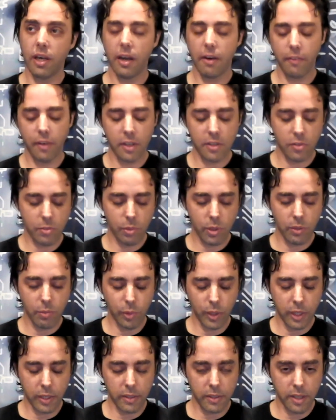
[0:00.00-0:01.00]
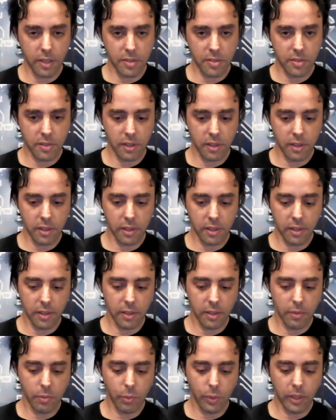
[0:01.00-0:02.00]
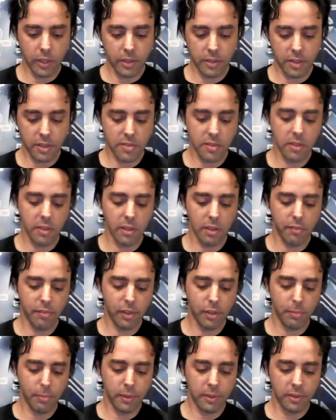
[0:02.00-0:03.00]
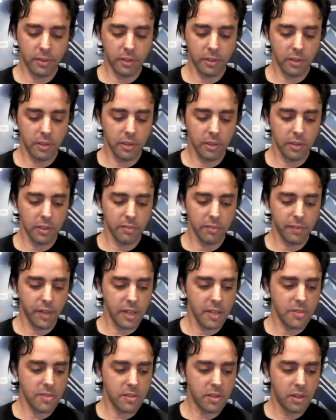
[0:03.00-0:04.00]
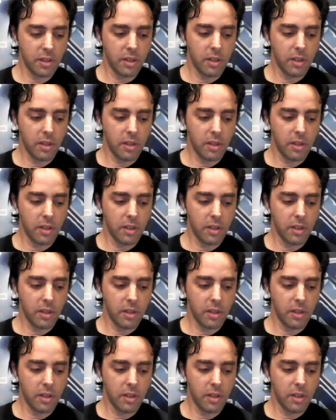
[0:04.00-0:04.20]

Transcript: areas where we can test in the development phase.